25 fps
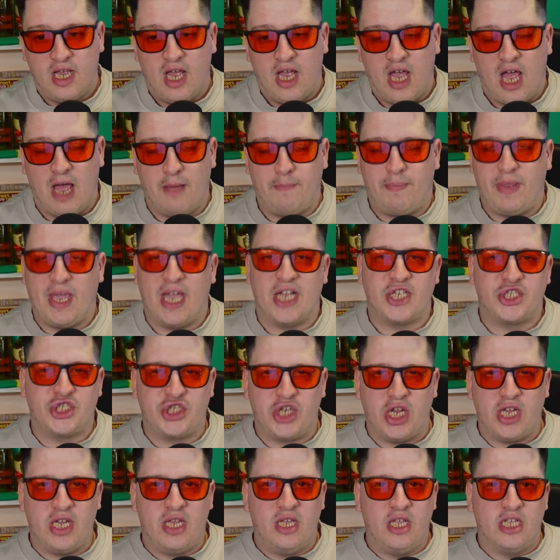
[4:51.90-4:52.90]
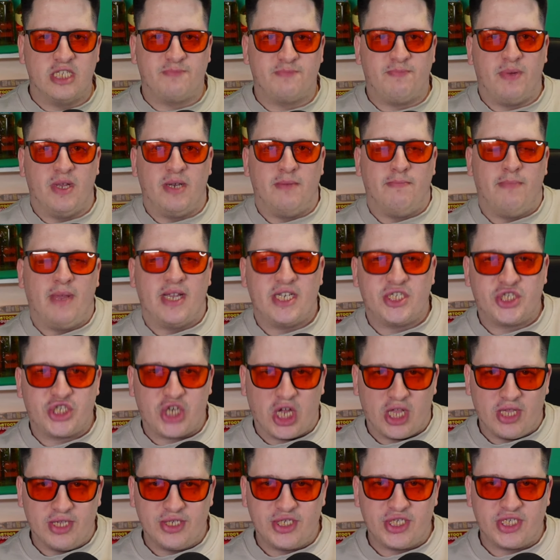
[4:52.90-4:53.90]
At PSG, there's been mixed
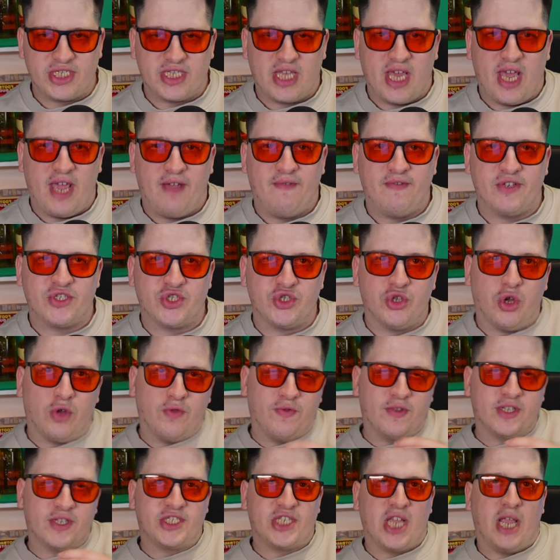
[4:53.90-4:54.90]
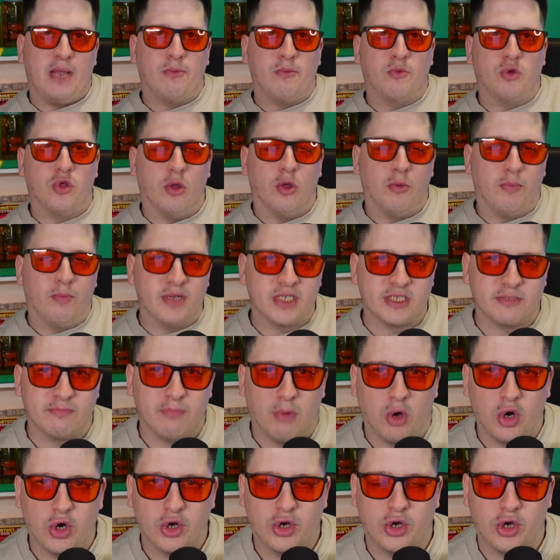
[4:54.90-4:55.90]
challenges there. It's not the same club as
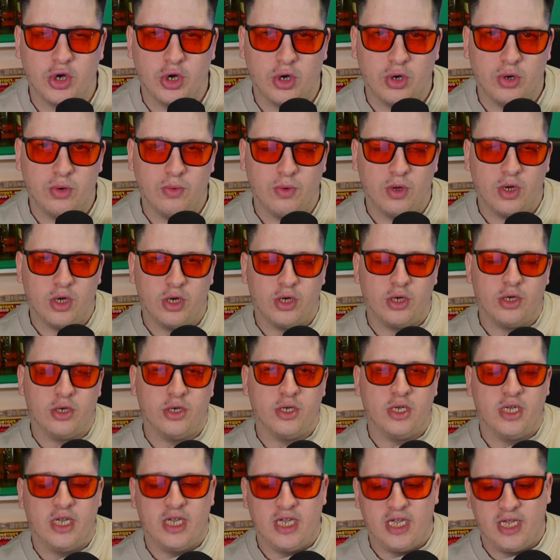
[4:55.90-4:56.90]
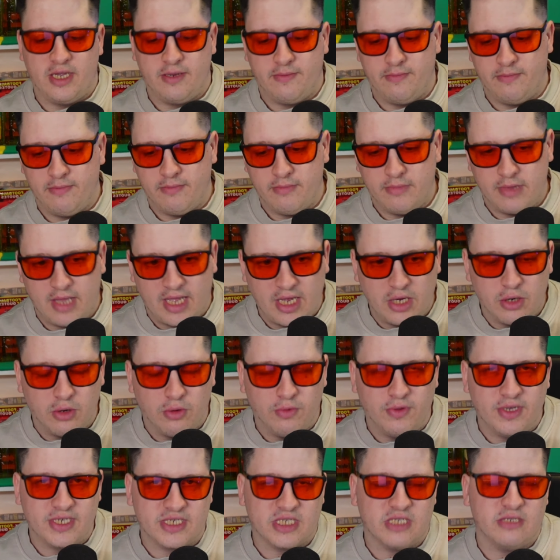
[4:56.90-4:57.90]
Monaco or Lille.
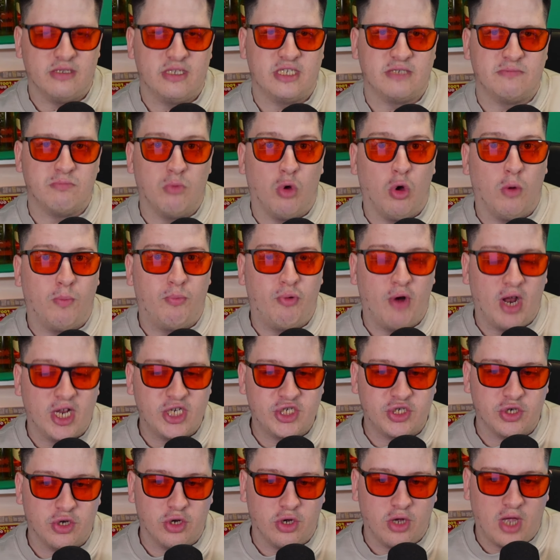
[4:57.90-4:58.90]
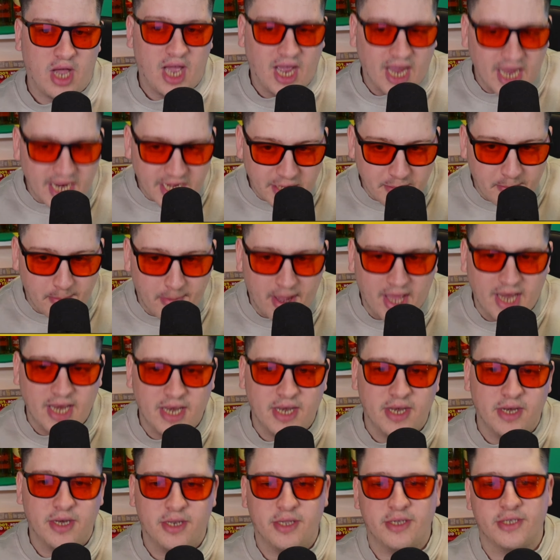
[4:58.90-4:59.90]
There's more pressure, higher demand.